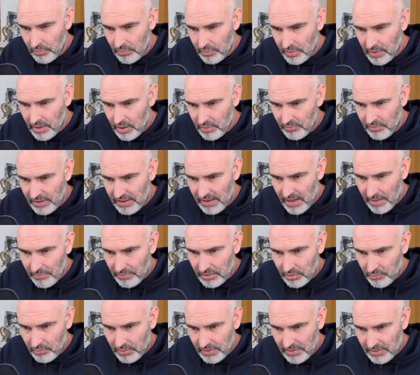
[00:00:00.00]
I'll
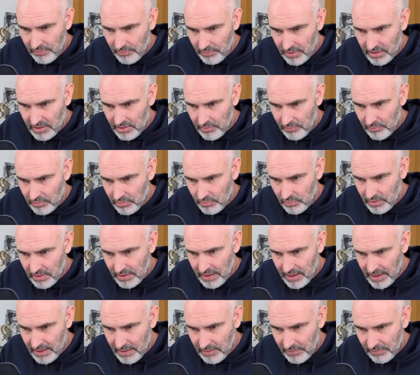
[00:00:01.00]
recapture with the bishop to
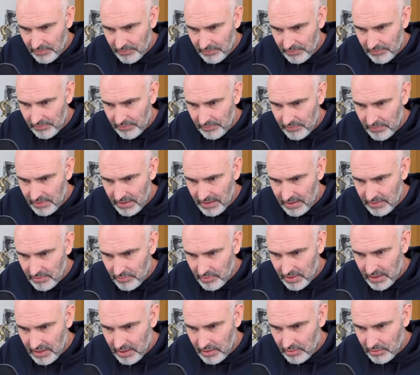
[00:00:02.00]
attack.
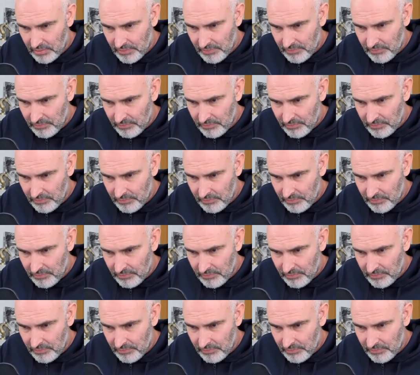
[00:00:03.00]
e3 here.